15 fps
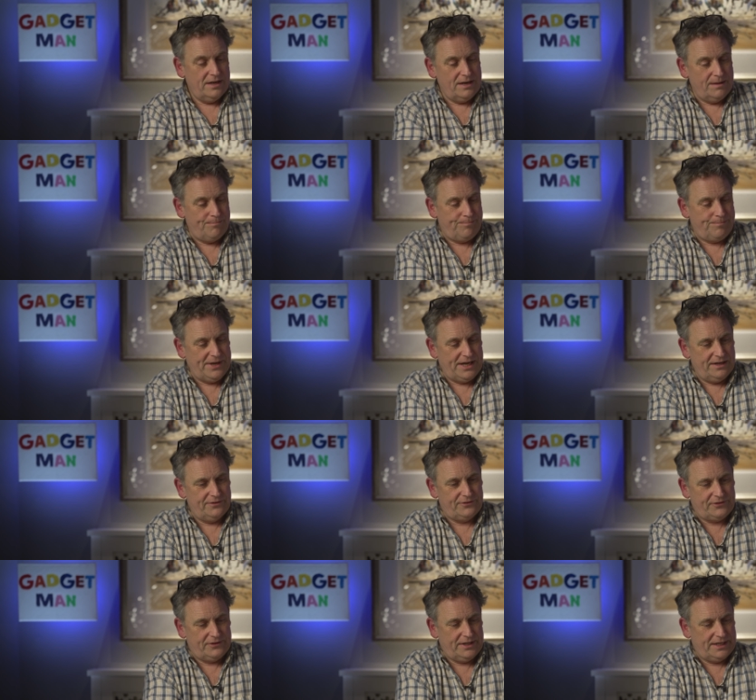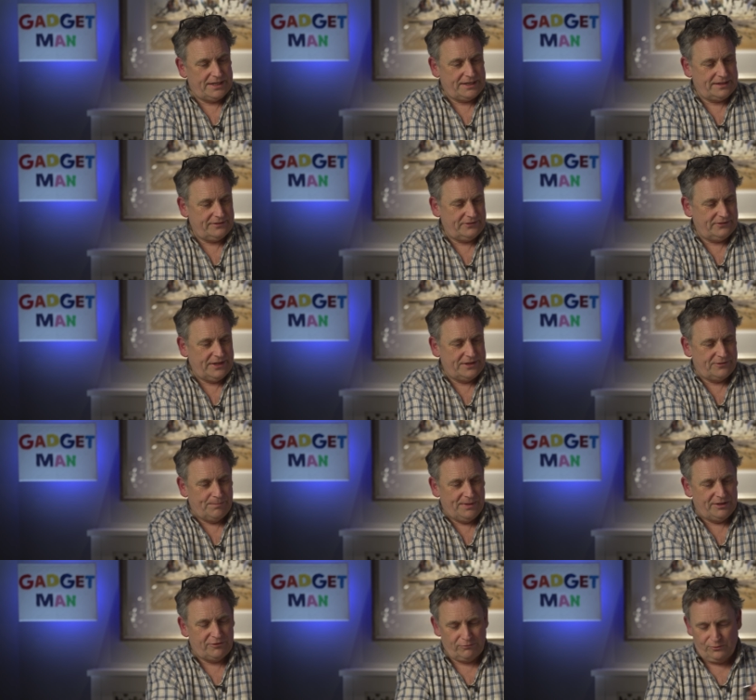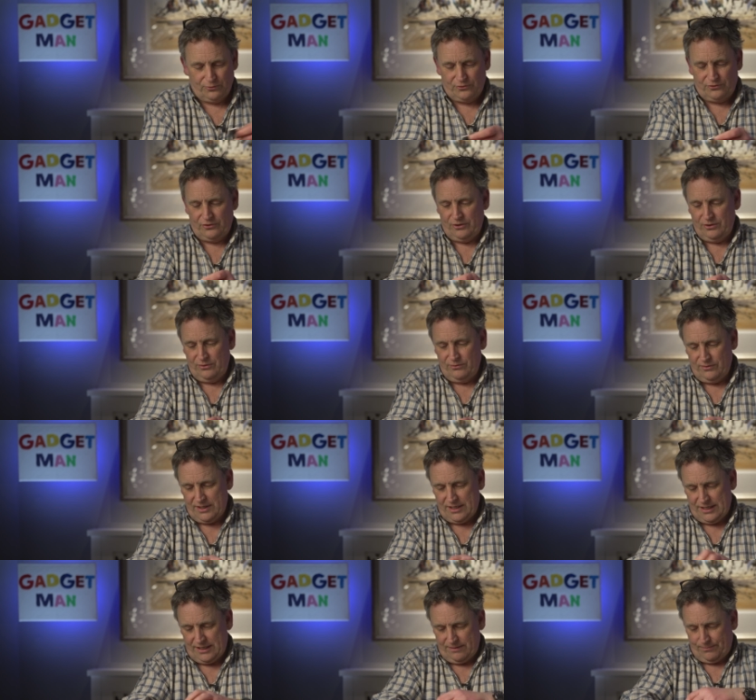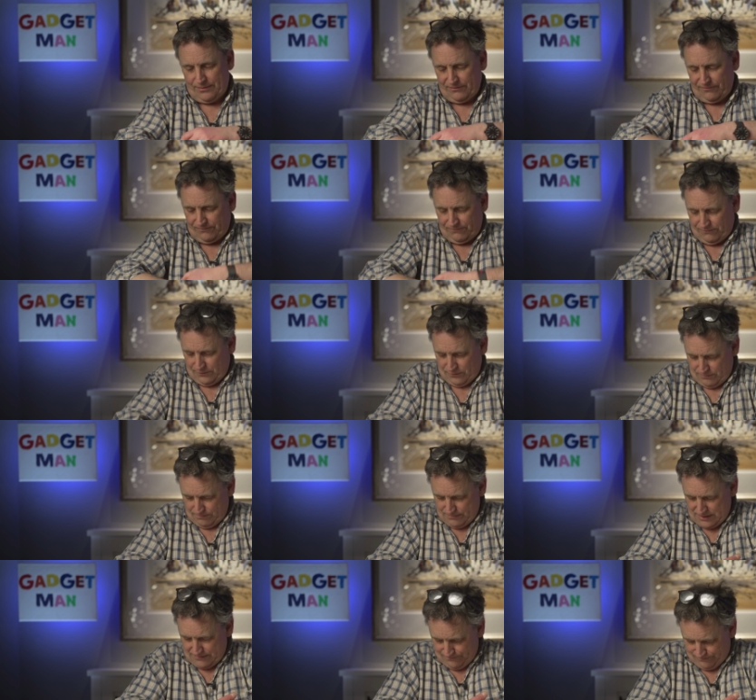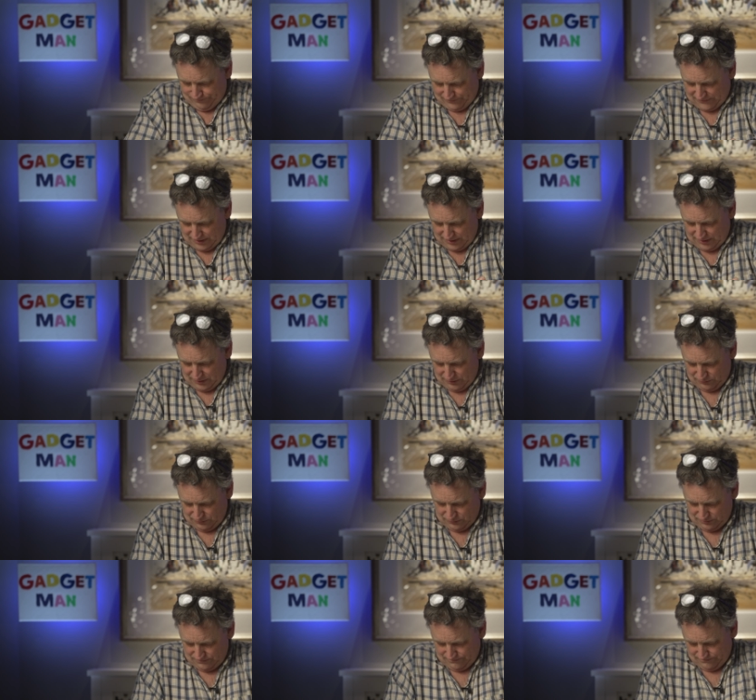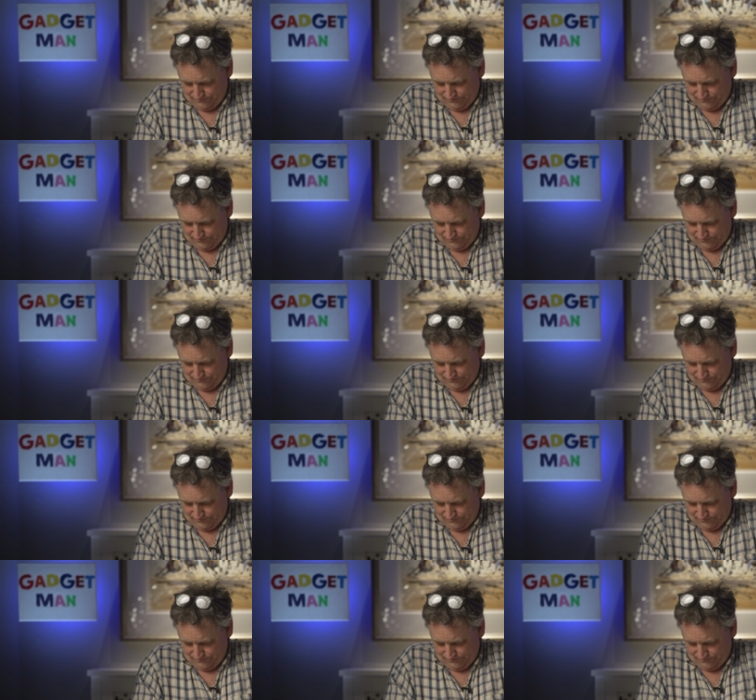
about a centimetre or two up from your